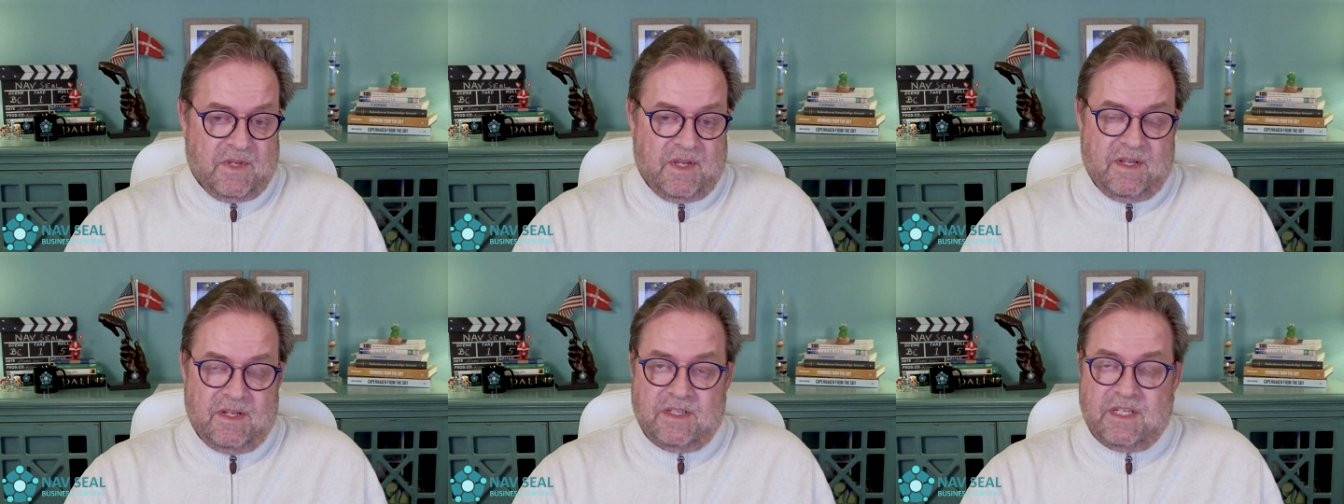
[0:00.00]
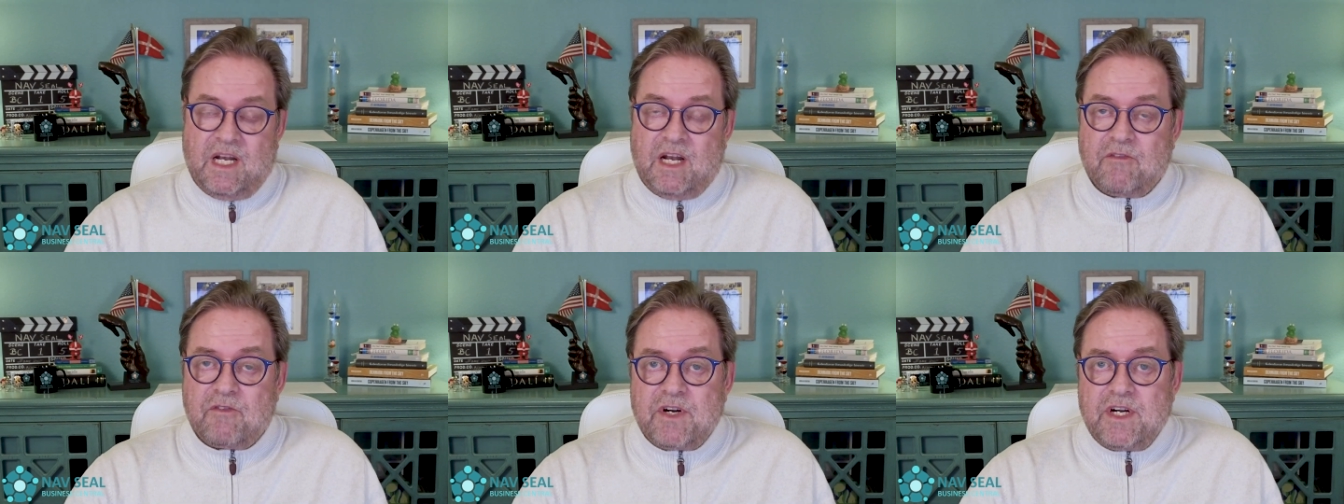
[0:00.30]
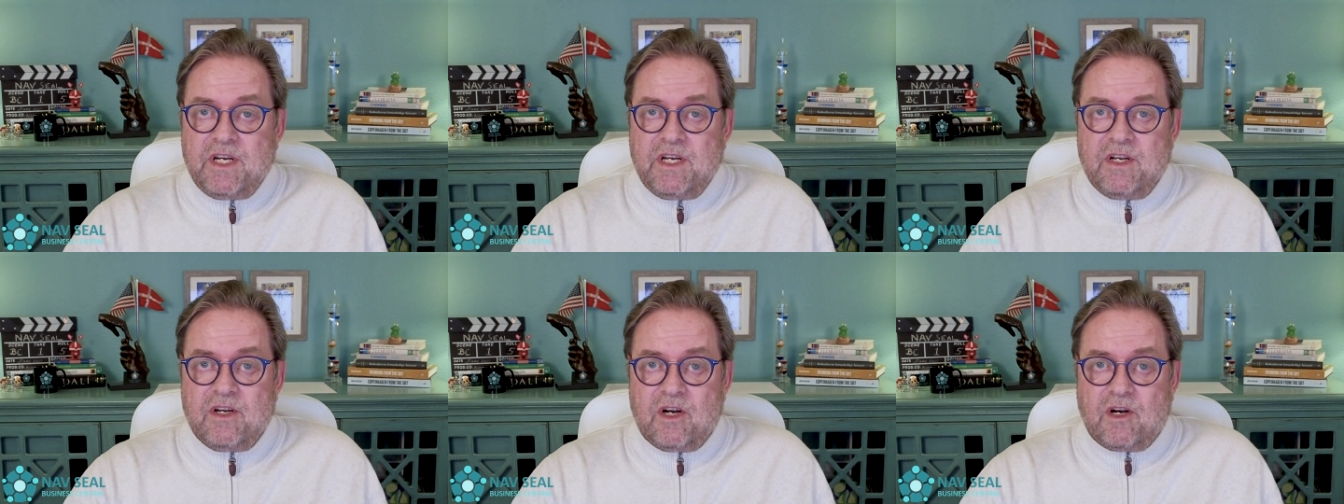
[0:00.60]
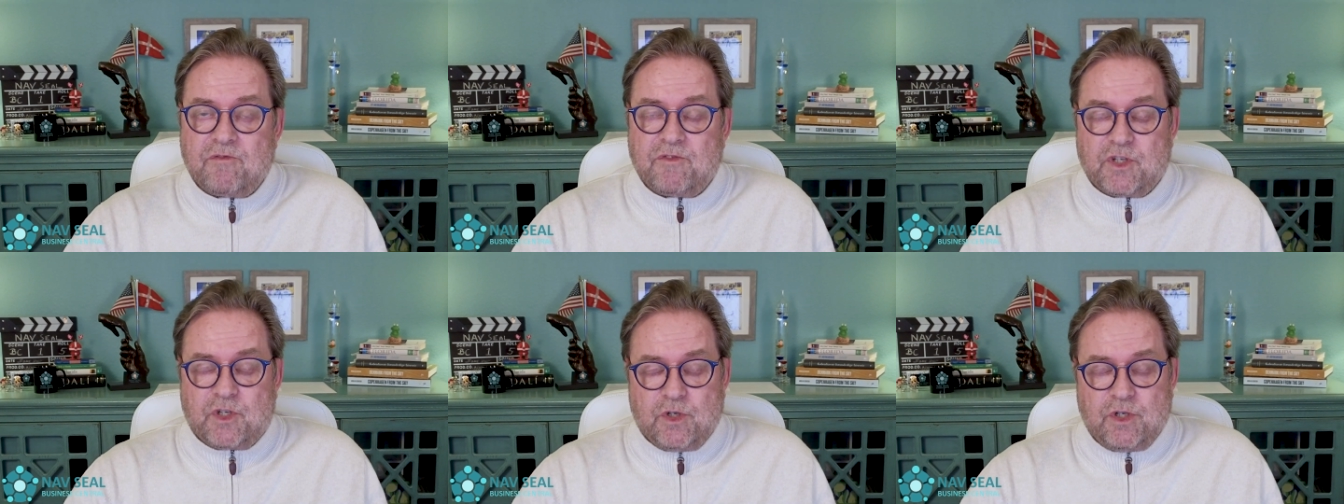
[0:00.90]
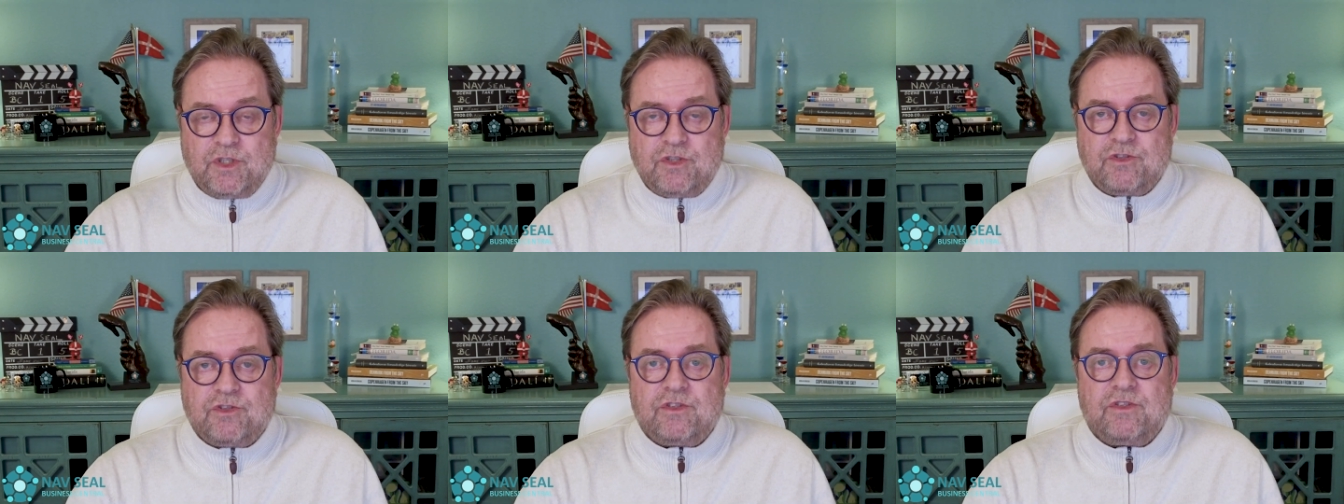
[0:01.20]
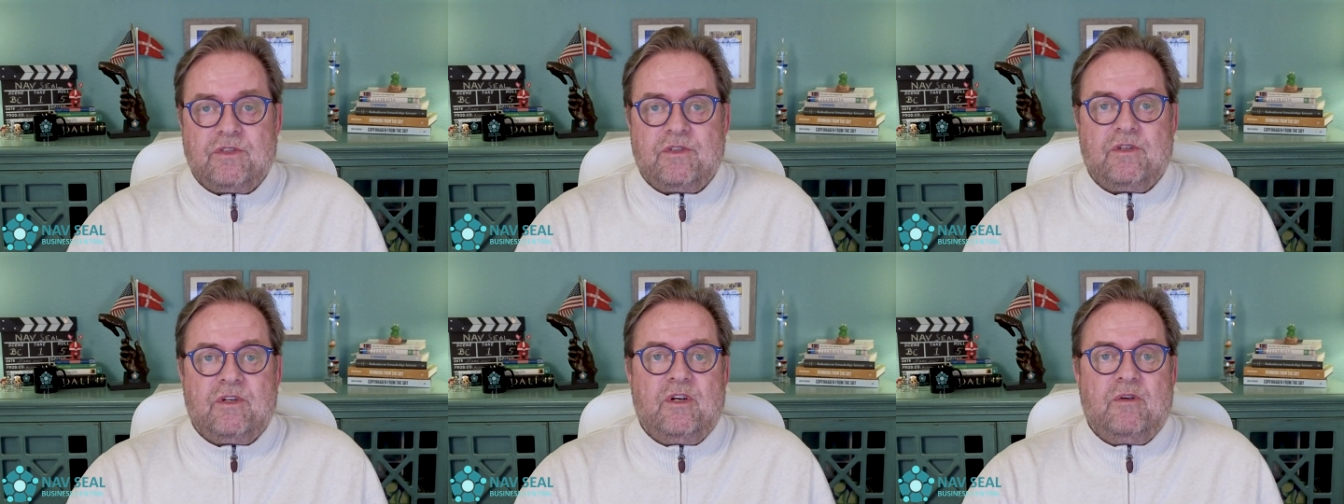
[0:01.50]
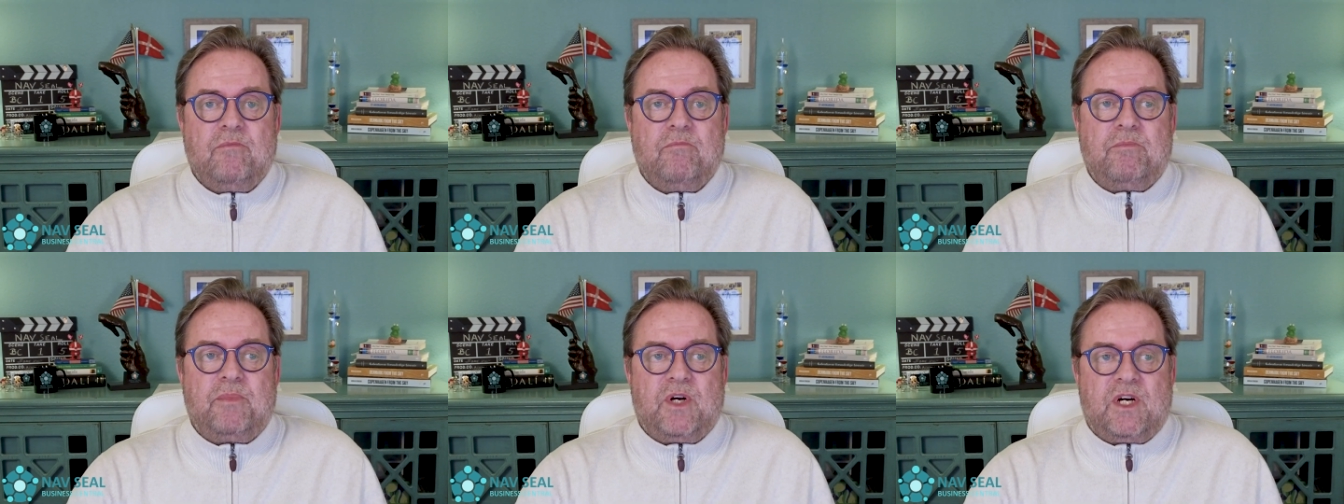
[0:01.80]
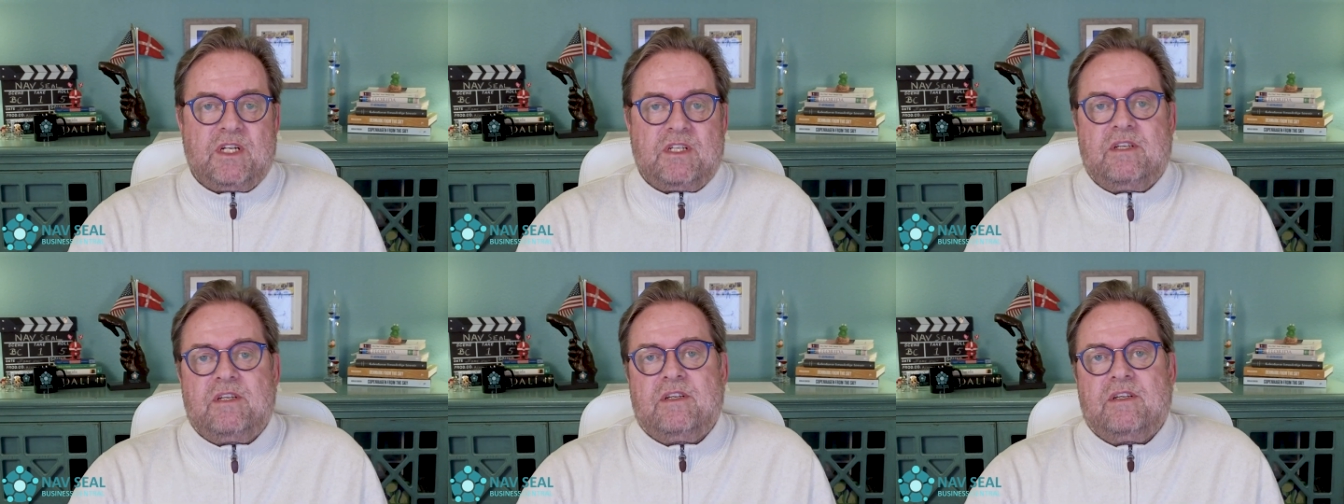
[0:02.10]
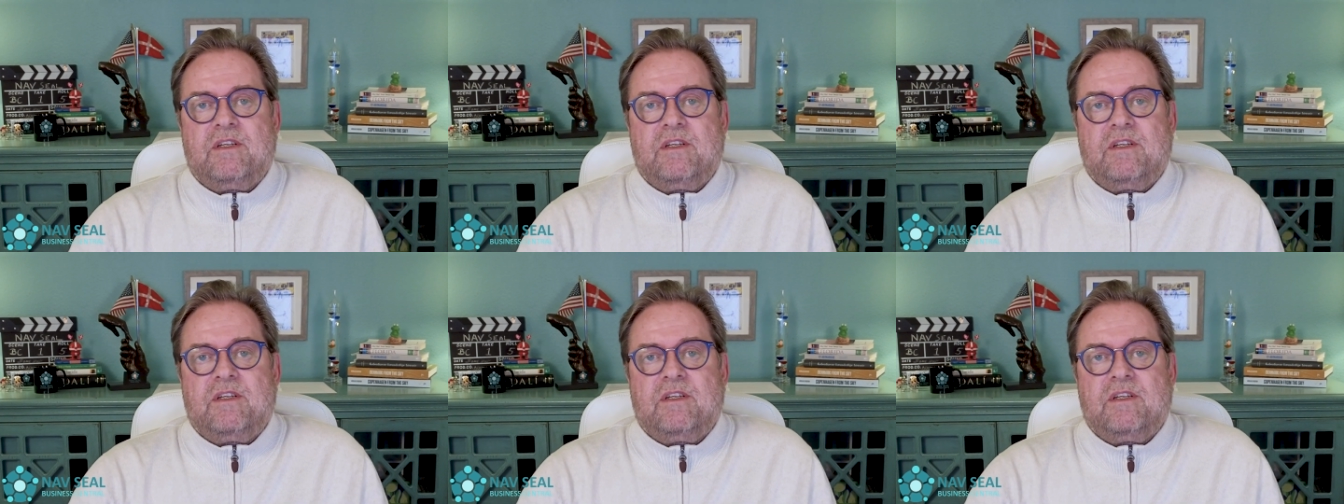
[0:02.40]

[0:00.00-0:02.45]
delivery of the goods, but